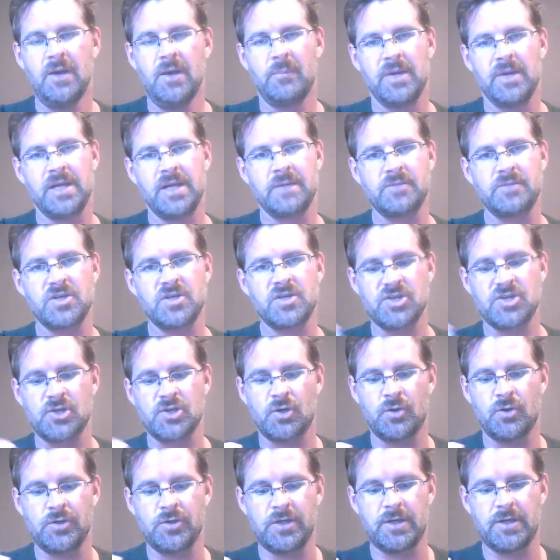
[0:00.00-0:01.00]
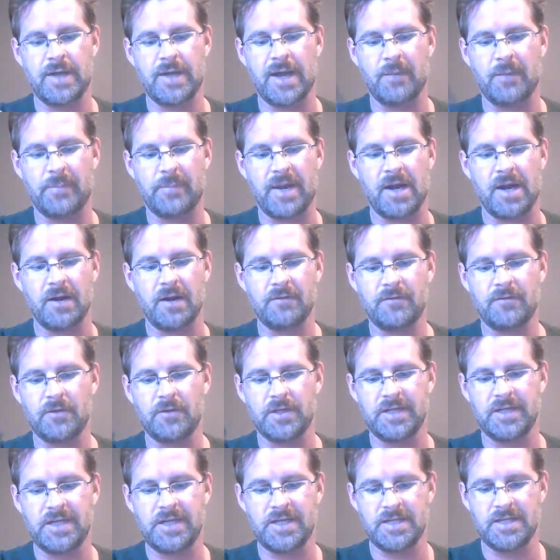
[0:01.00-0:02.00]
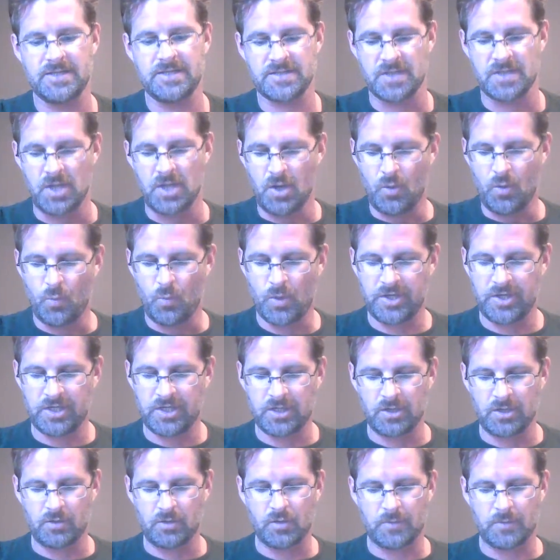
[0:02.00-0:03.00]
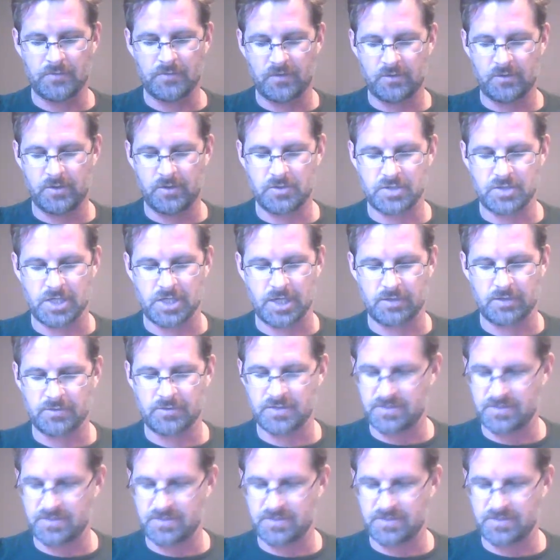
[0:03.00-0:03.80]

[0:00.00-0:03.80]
But I'm just showing you how powerful it is when you can go up through your chakra